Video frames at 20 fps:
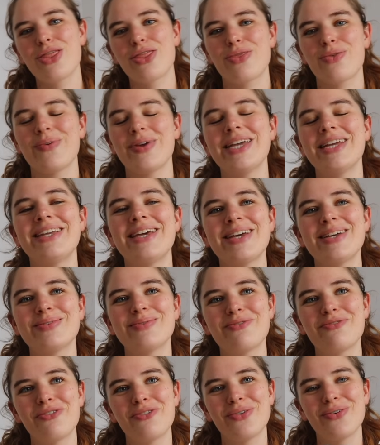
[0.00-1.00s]
3 days
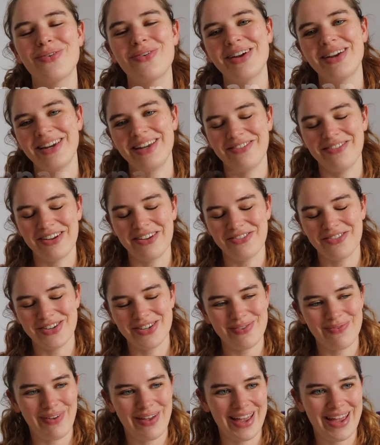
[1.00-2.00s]
before leaving for
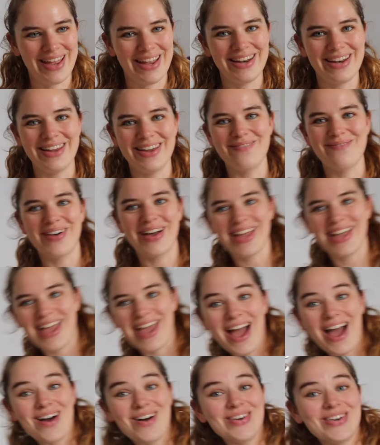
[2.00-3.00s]
Japan, my
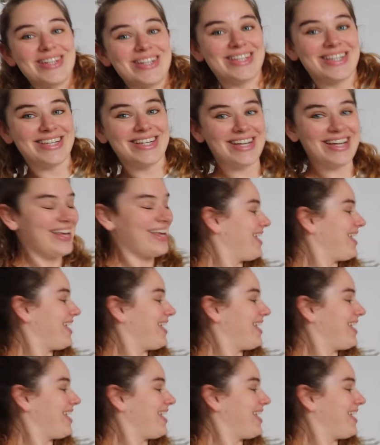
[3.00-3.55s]
couch